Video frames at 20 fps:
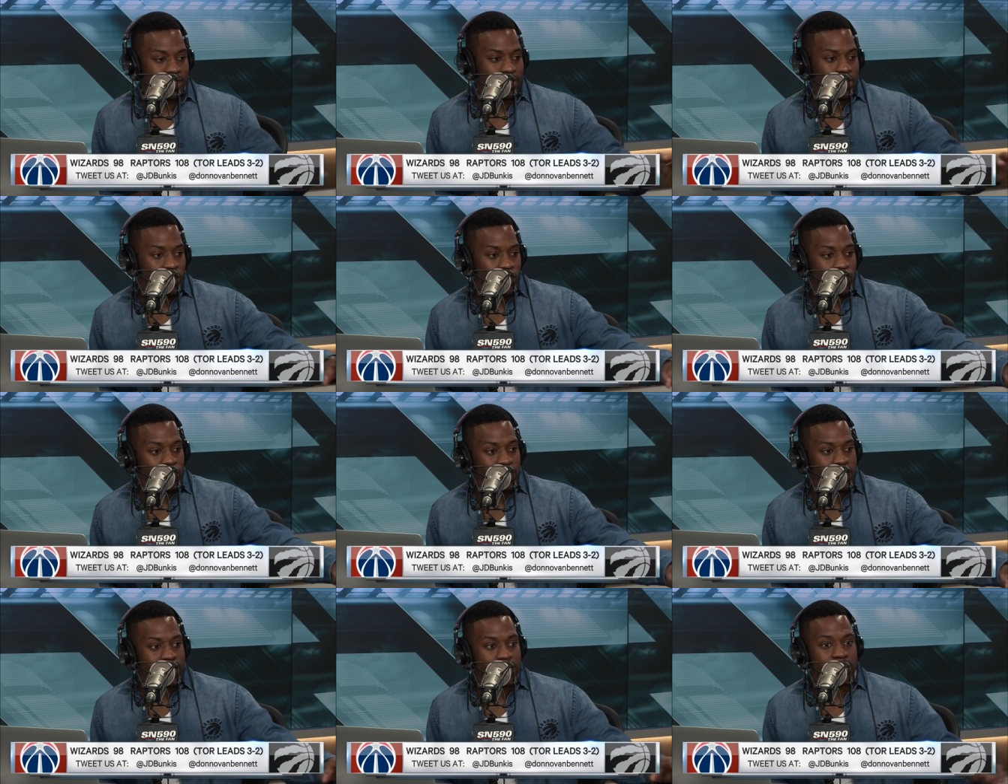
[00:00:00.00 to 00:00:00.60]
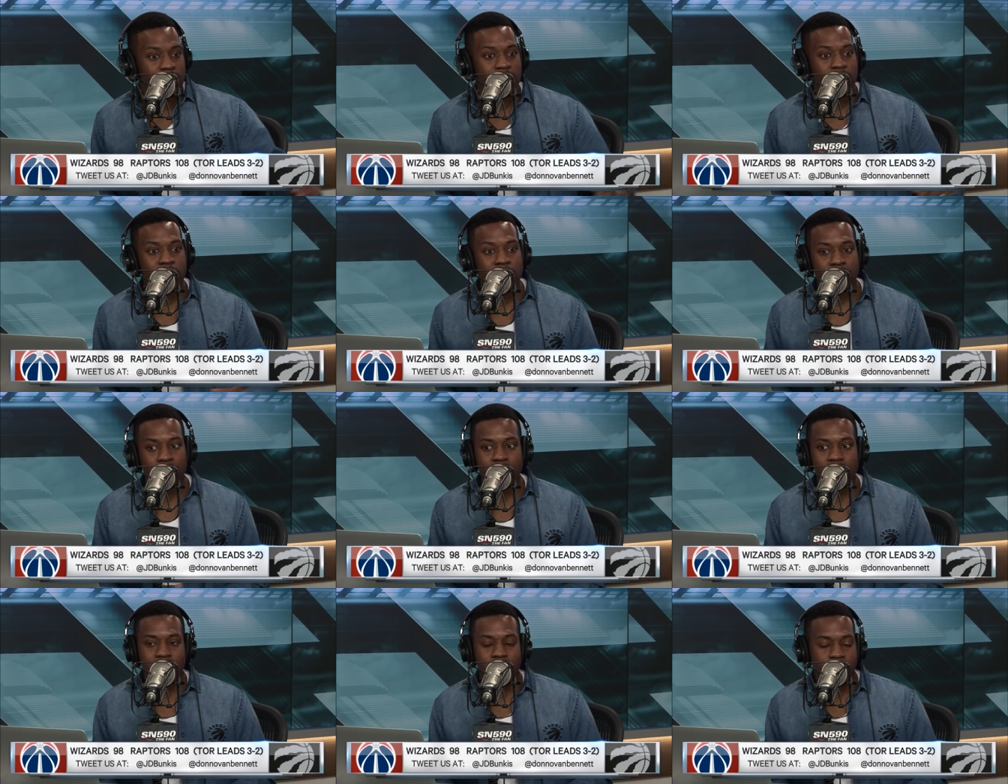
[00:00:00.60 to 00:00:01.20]
Early in the
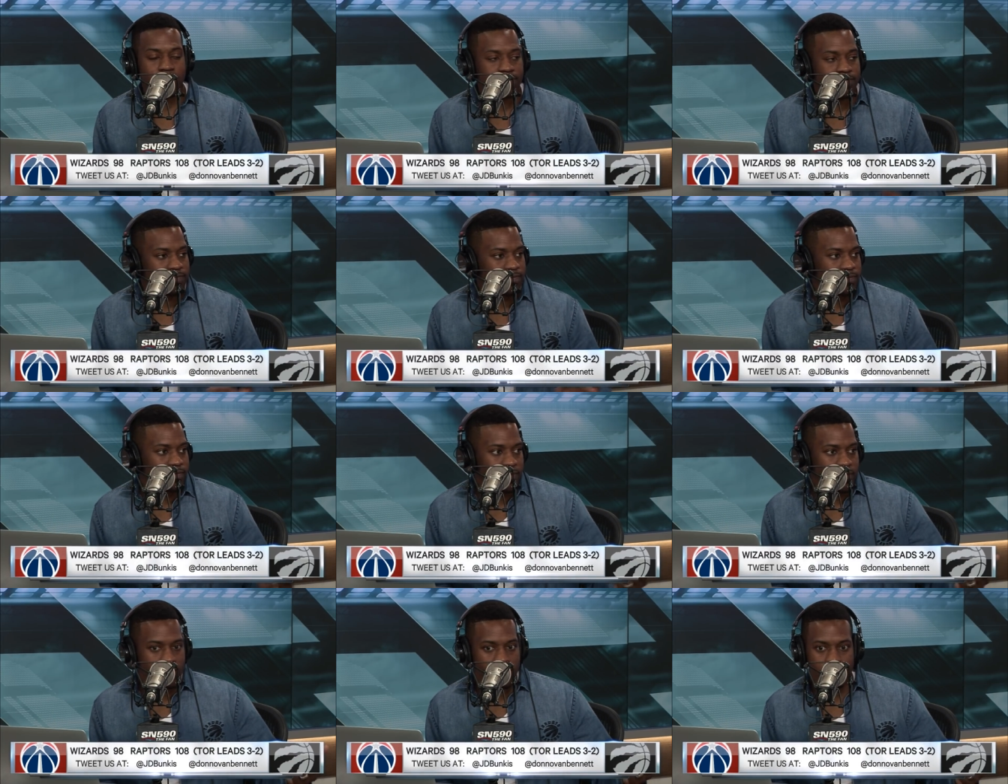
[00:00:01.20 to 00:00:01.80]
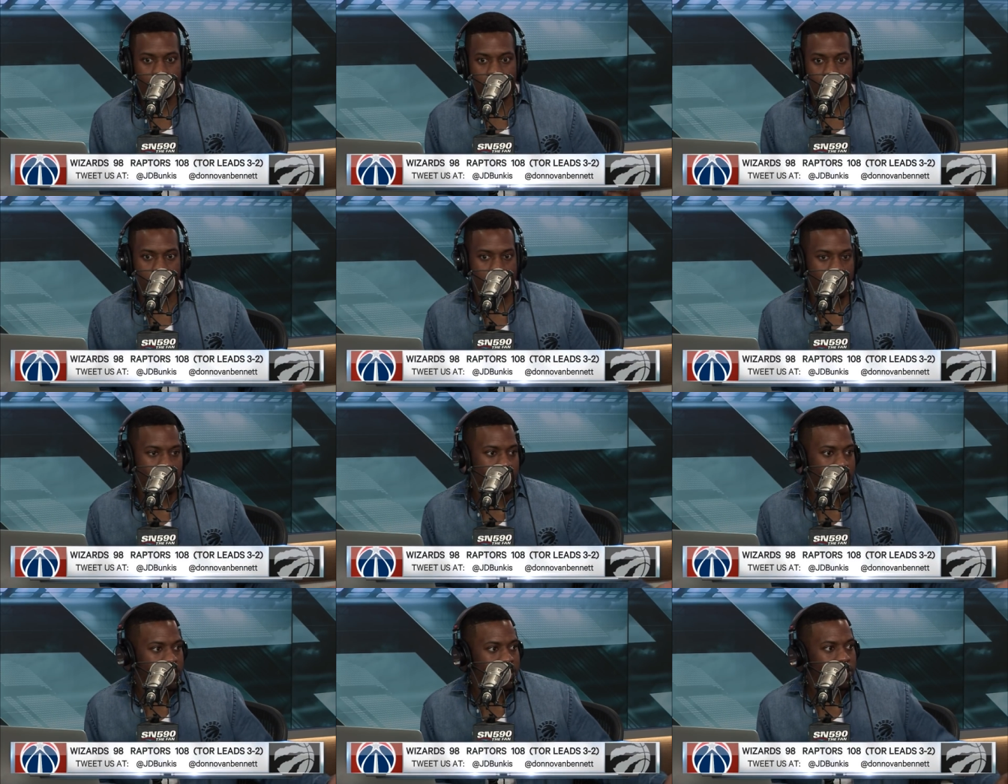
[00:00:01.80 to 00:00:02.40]
series, we said this
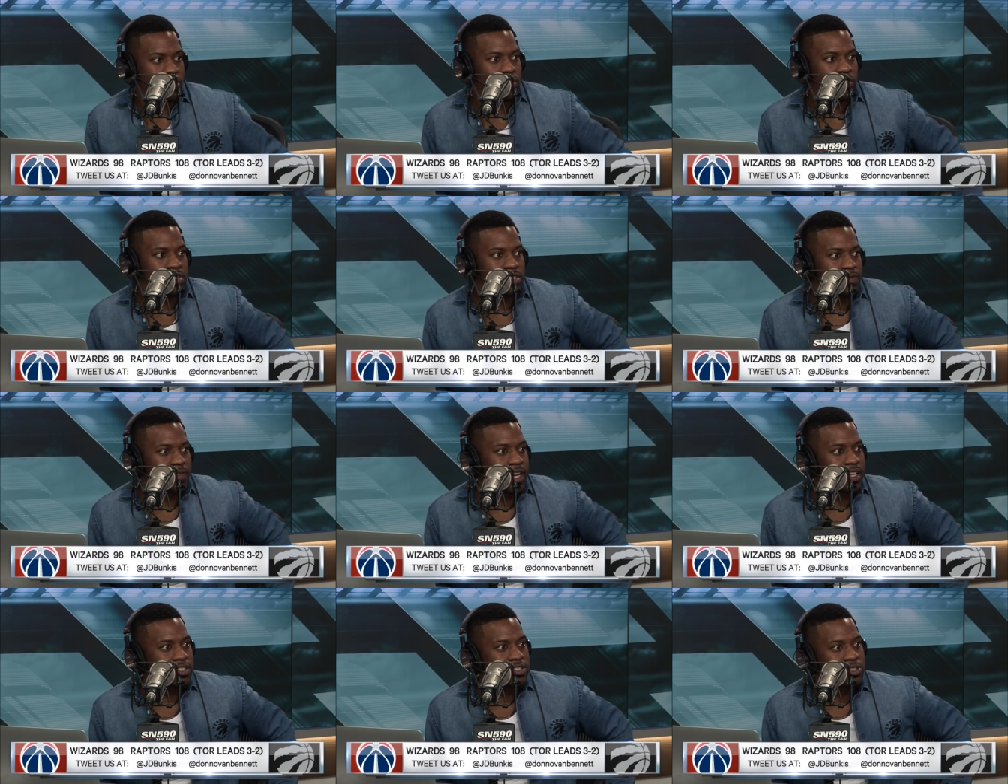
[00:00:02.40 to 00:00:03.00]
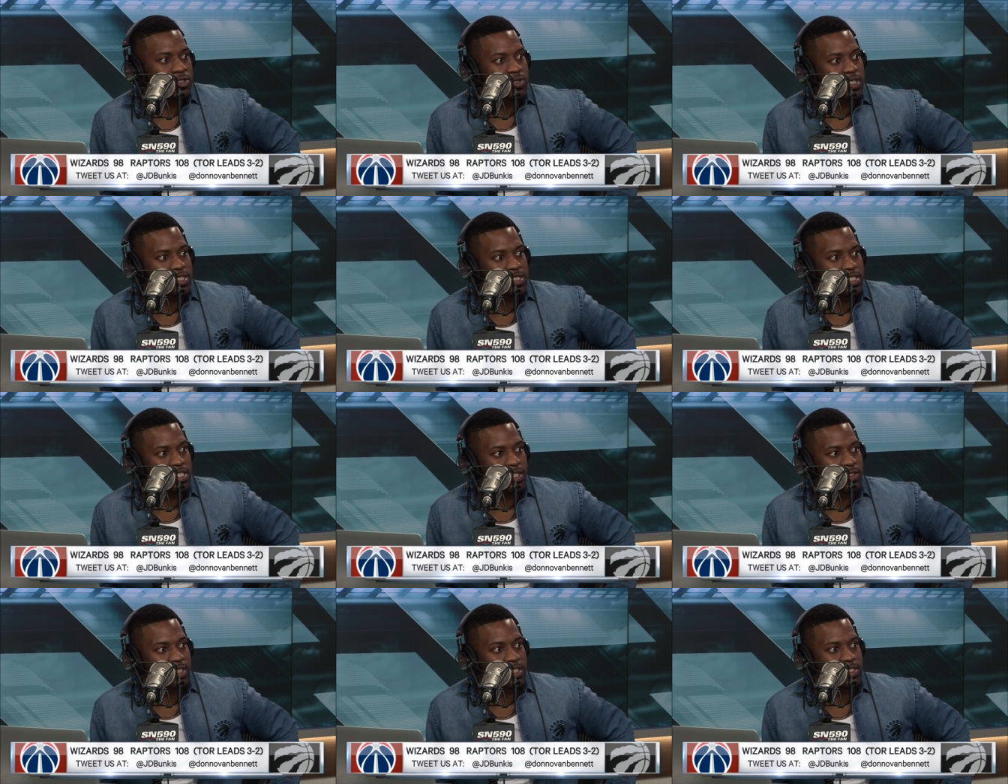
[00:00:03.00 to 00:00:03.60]
could be the Jonas Valanciunas
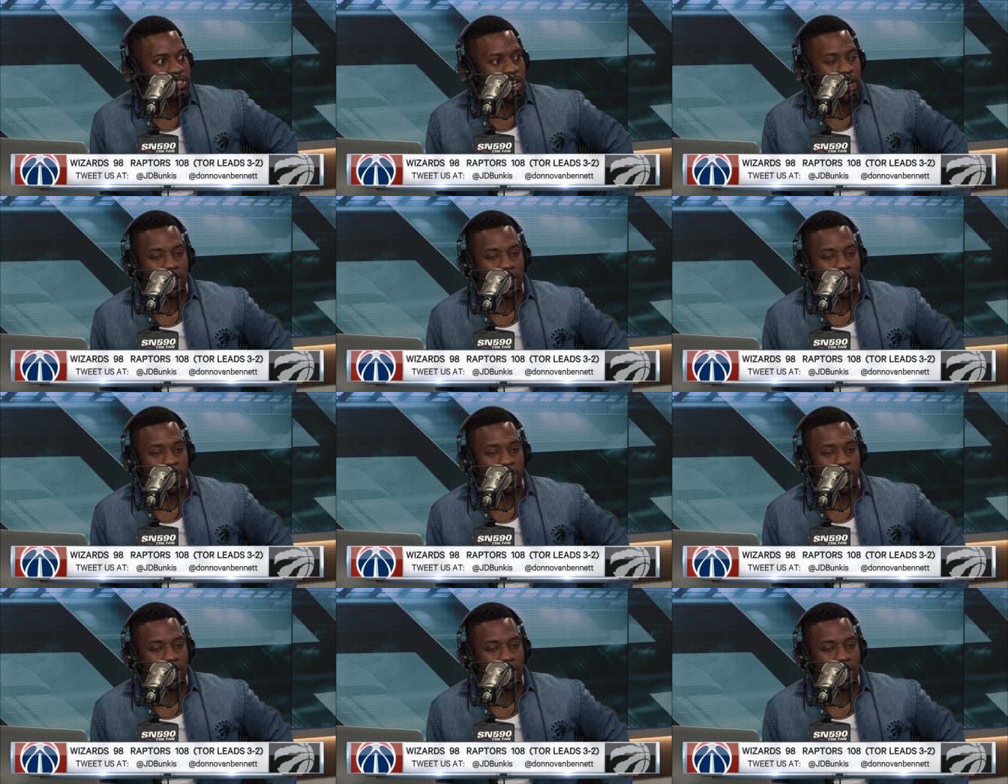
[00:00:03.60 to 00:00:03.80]
series.